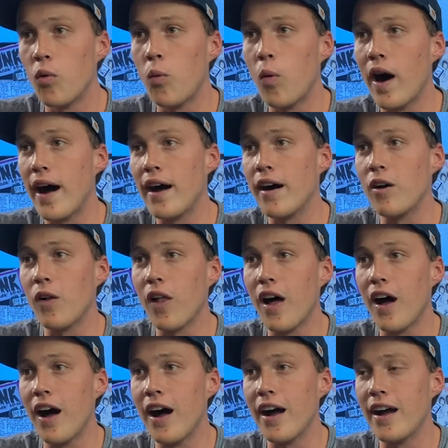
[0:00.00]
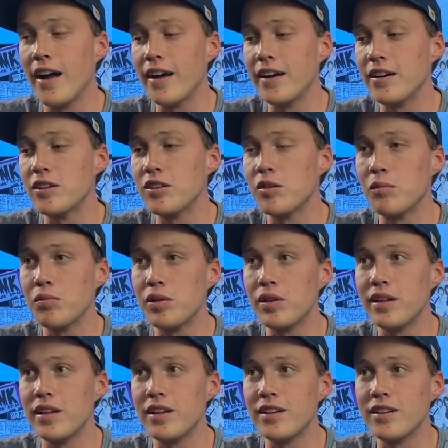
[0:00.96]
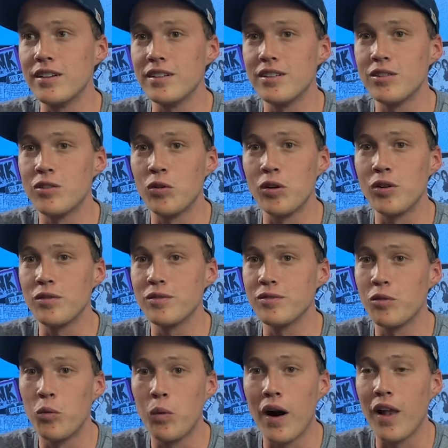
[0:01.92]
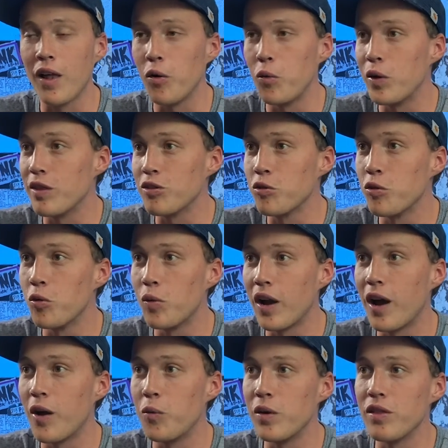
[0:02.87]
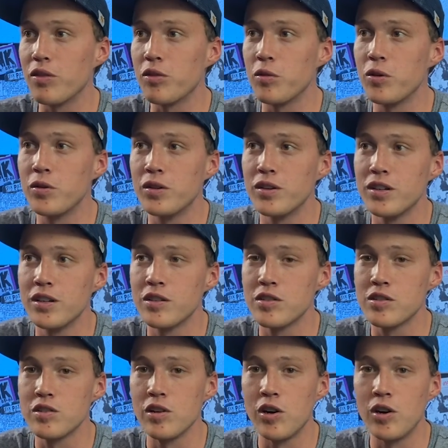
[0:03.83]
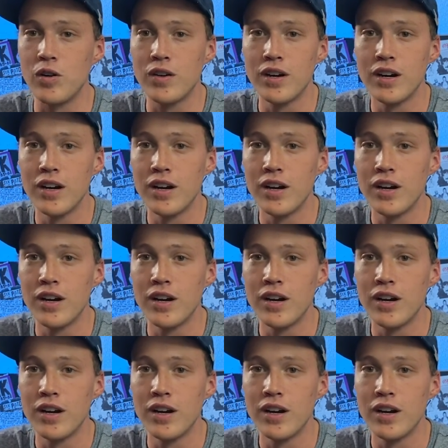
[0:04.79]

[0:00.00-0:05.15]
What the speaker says: while I went through what I went through. So